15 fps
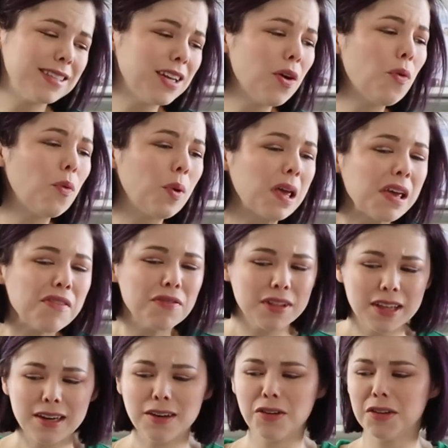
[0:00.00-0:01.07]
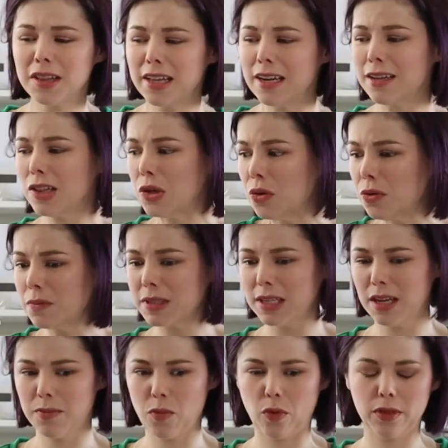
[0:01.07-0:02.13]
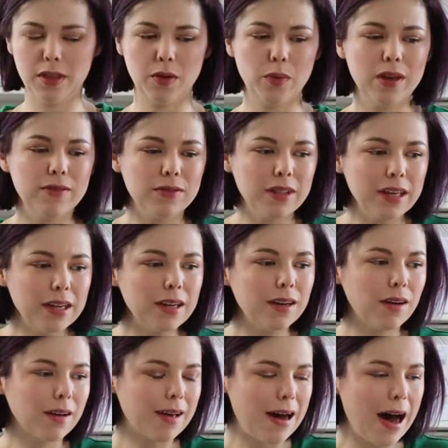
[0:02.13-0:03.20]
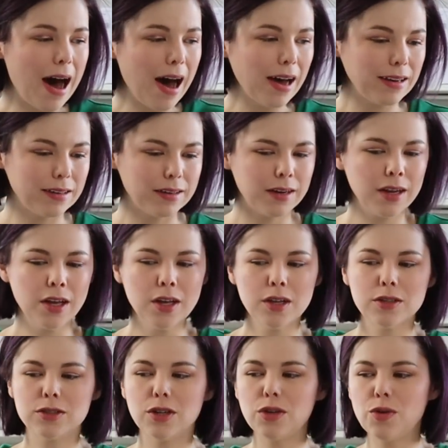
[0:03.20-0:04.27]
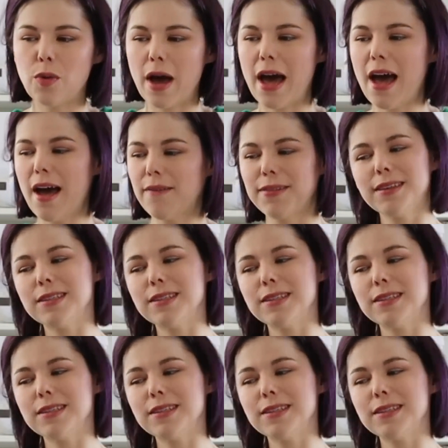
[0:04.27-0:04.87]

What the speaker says: they don't weave linen on linen looms anymore. They weave linen on cotton. So you have